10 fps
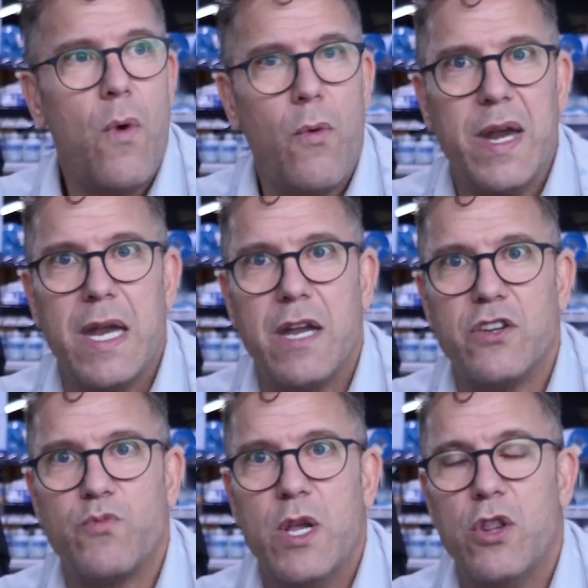what we did
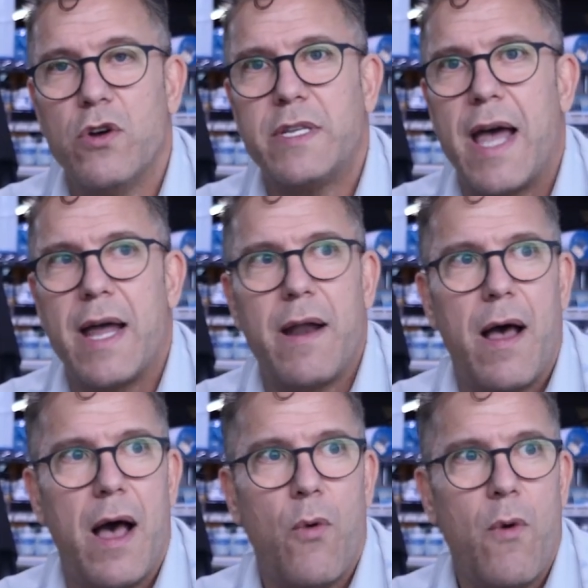is we looked
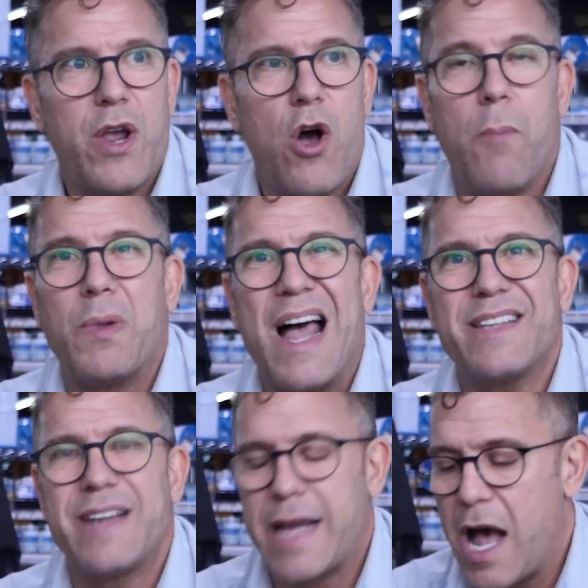at what we call
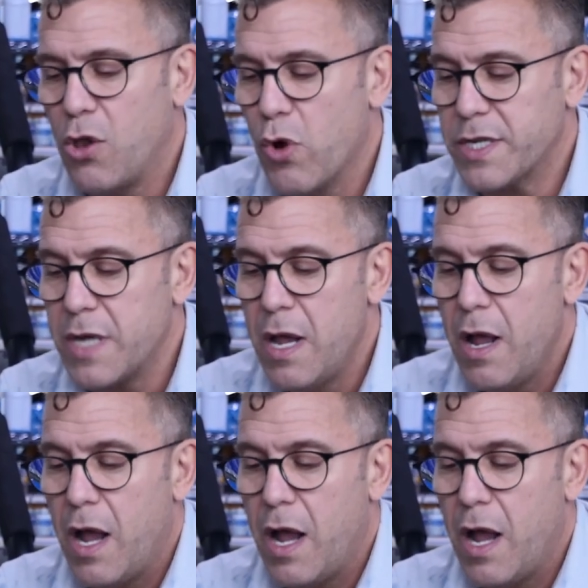plastic alloys,